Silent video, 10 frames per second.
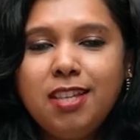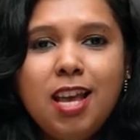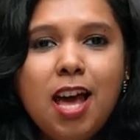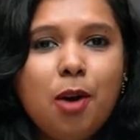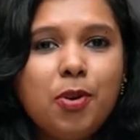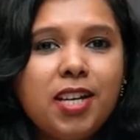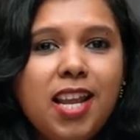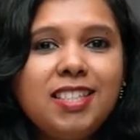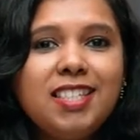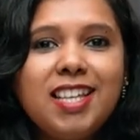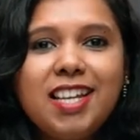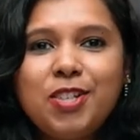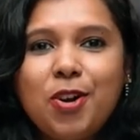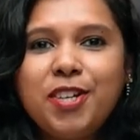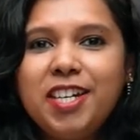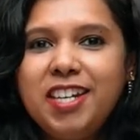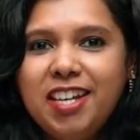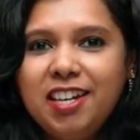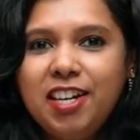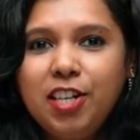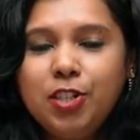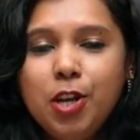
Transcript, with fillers: Our classes are taught in English.